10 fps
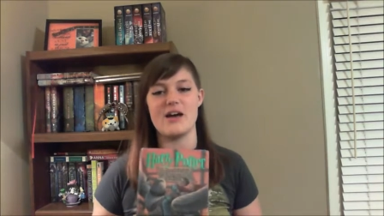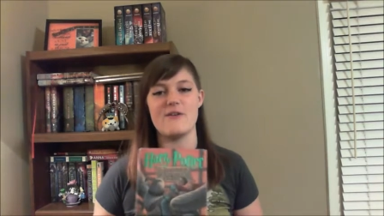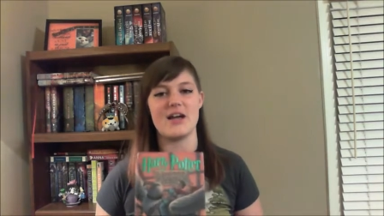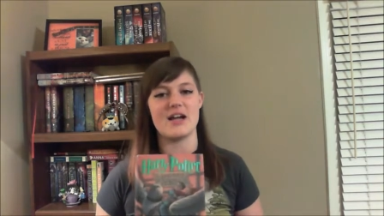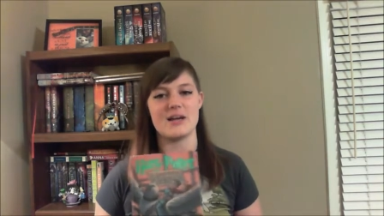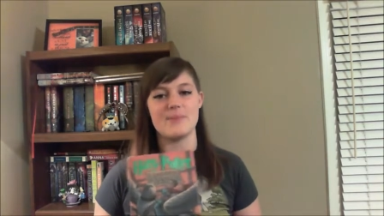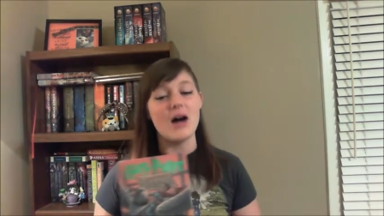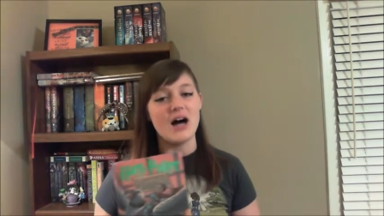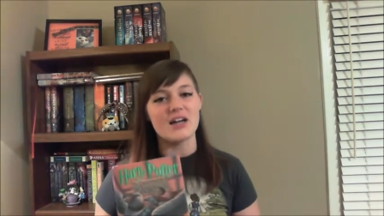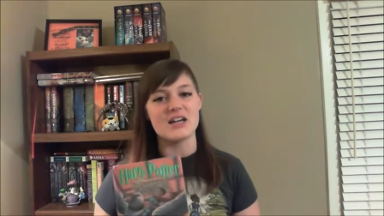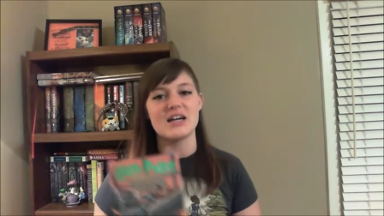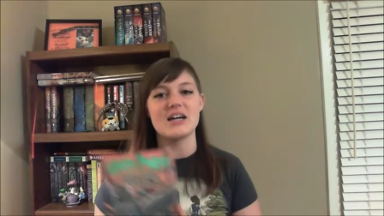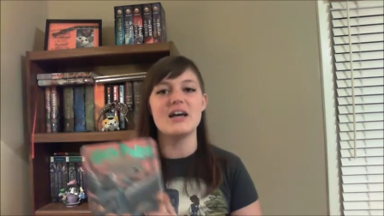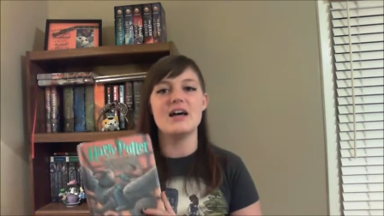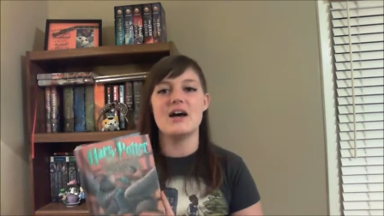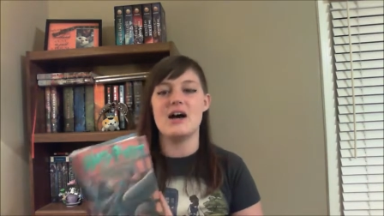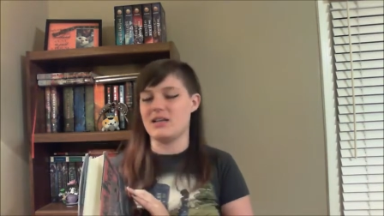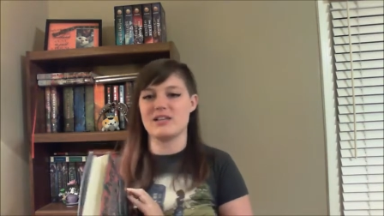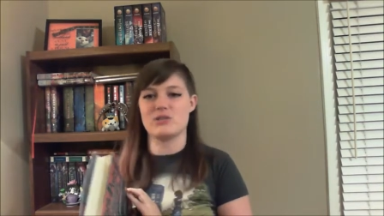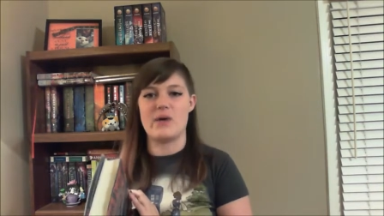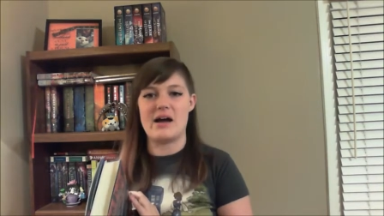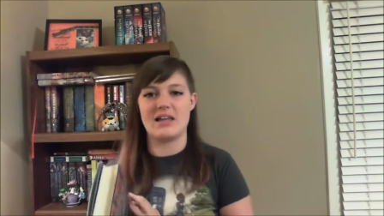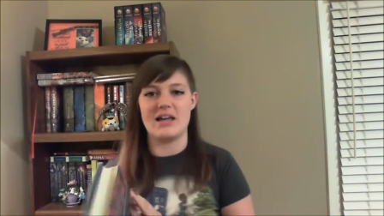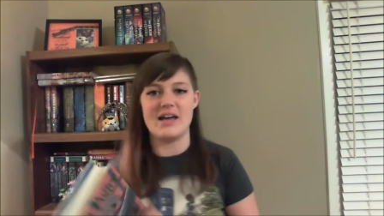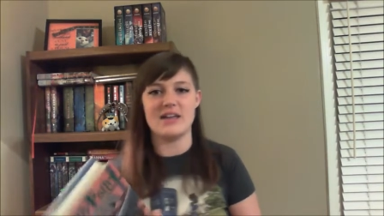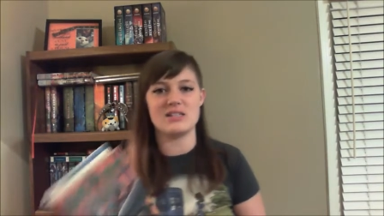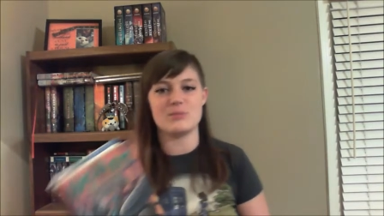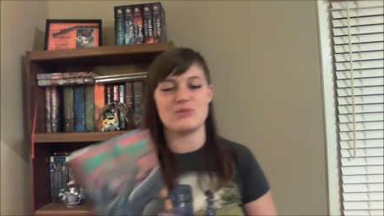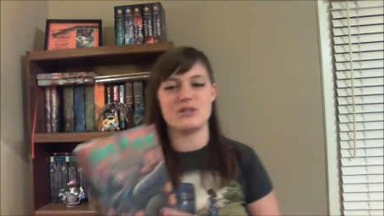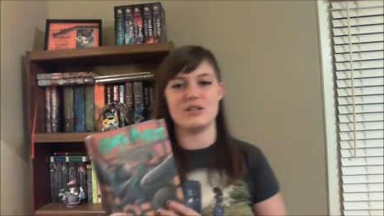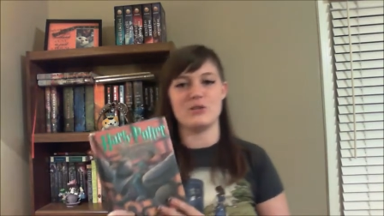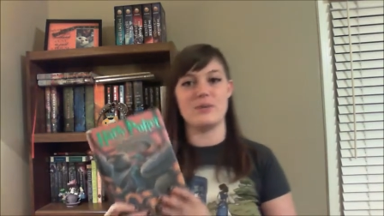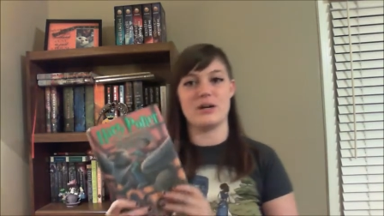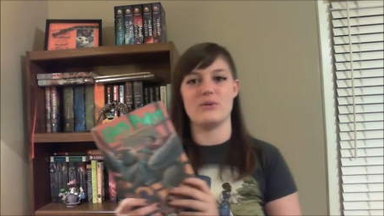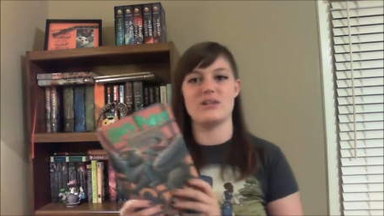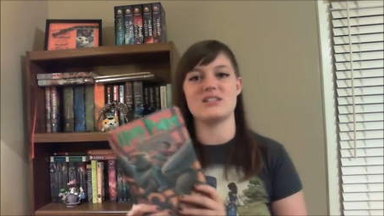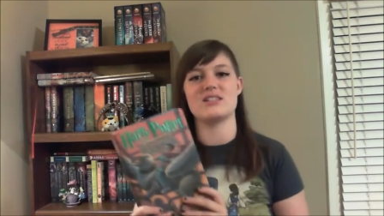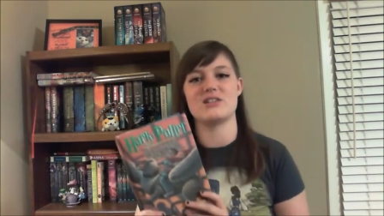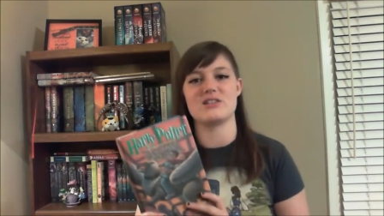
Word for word: of Harry Potter. Like Twilight, it's pretty ubiquitous in our